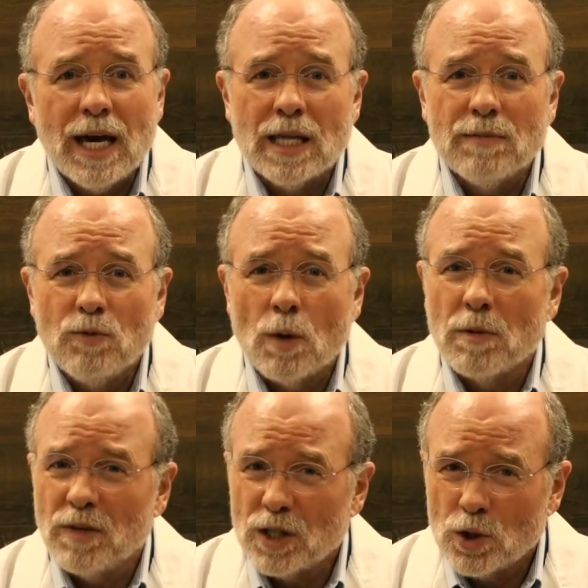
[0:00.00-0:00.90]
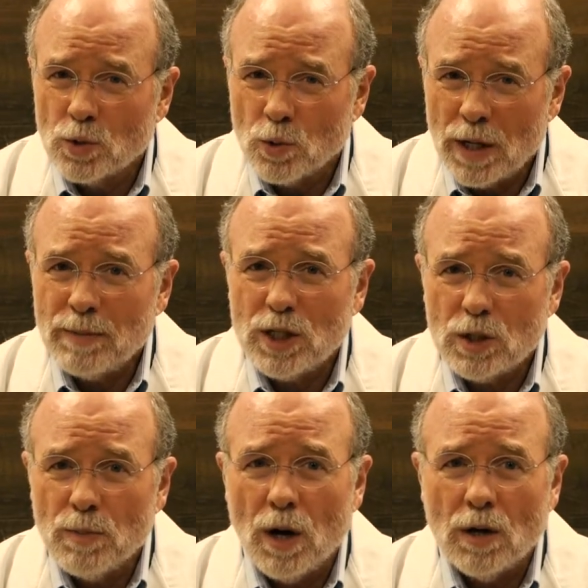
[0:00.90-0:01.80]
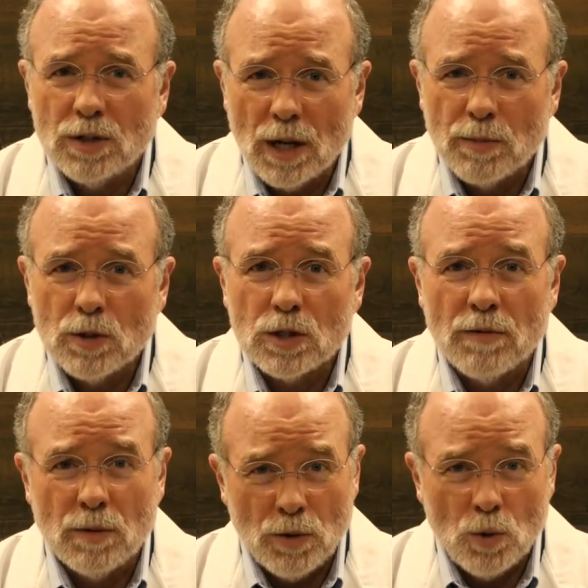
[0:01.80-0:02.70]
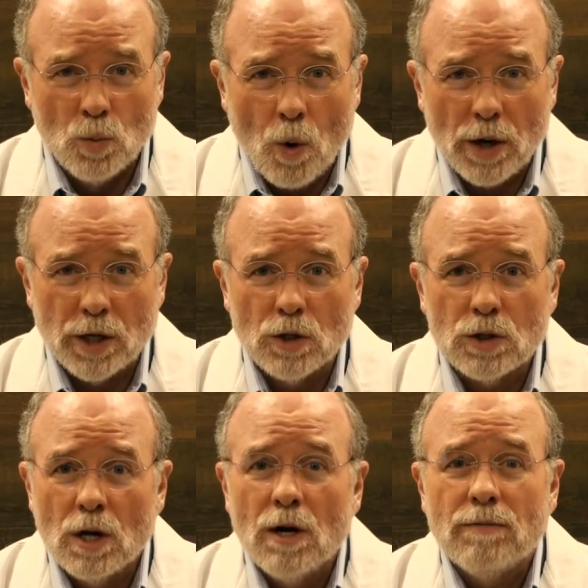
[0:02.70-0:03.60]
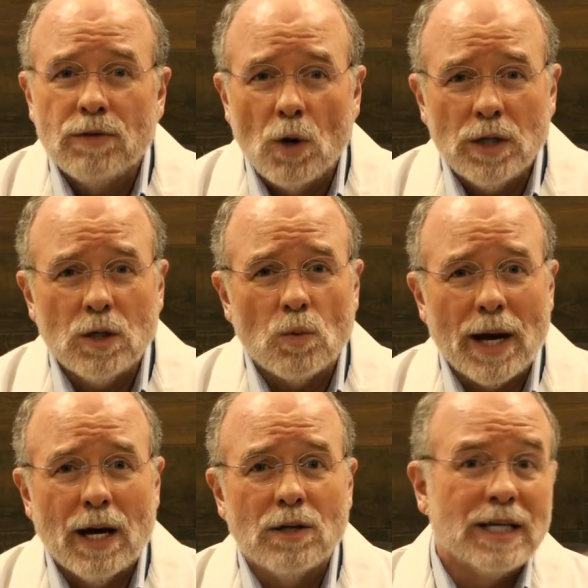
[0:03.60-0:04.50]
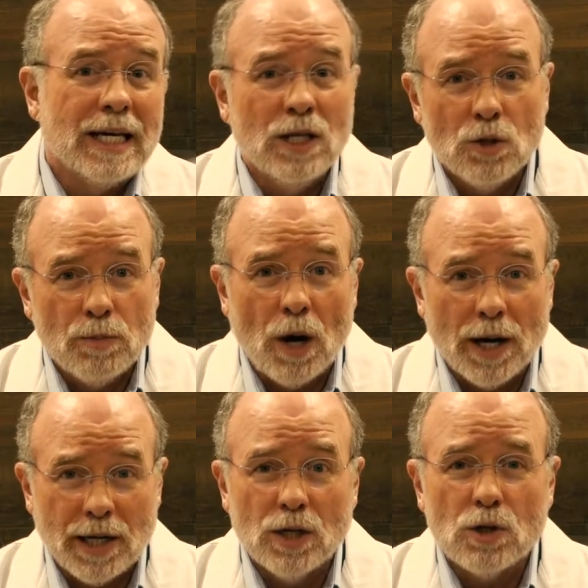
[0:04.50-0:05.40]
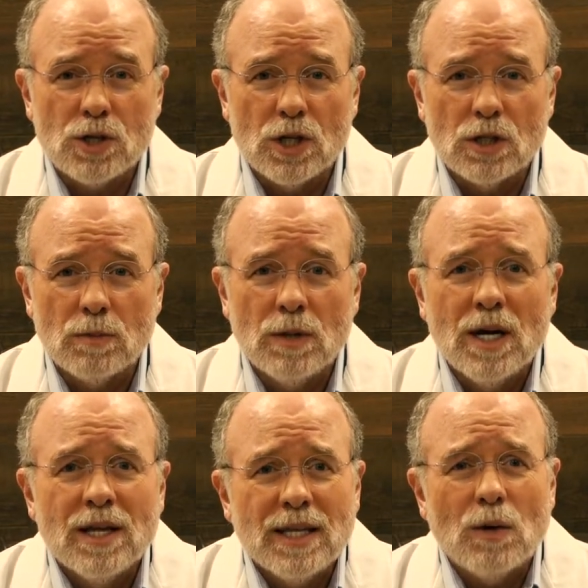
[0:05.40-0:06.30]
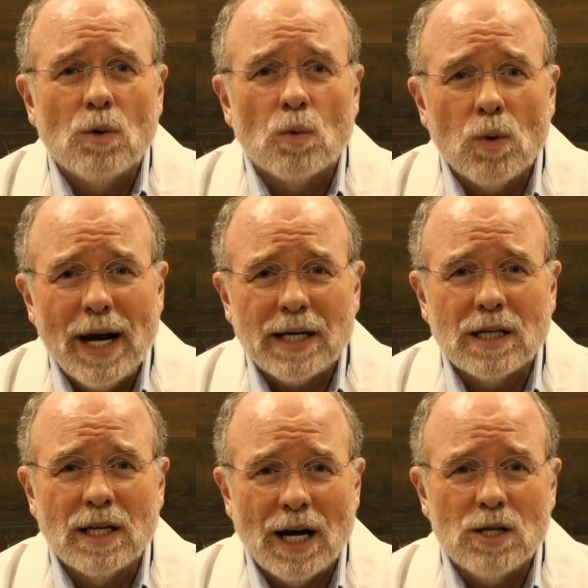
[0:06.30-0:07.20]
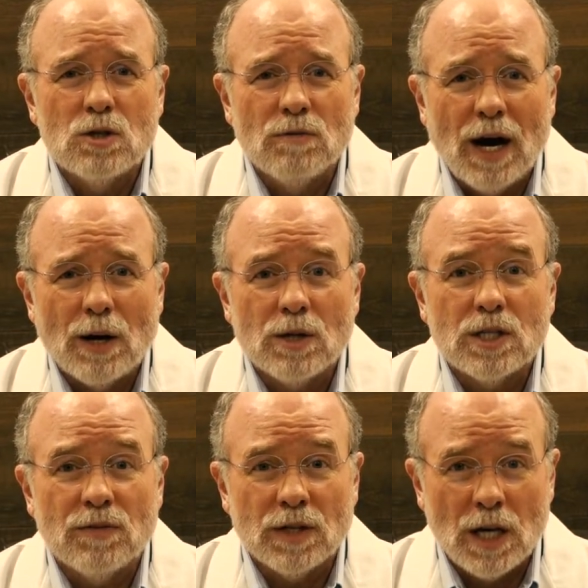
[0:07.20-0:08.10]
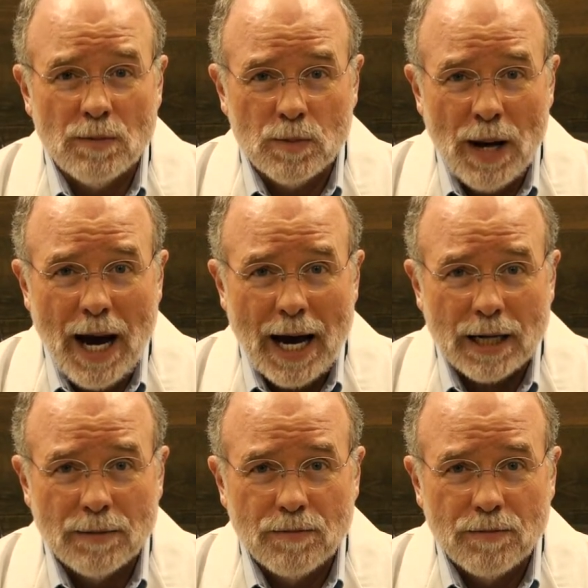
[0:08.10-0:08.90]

in the form of extremely small numbers of immune warriors floating around in your body, in your system, that will recognize the virus if it comes back.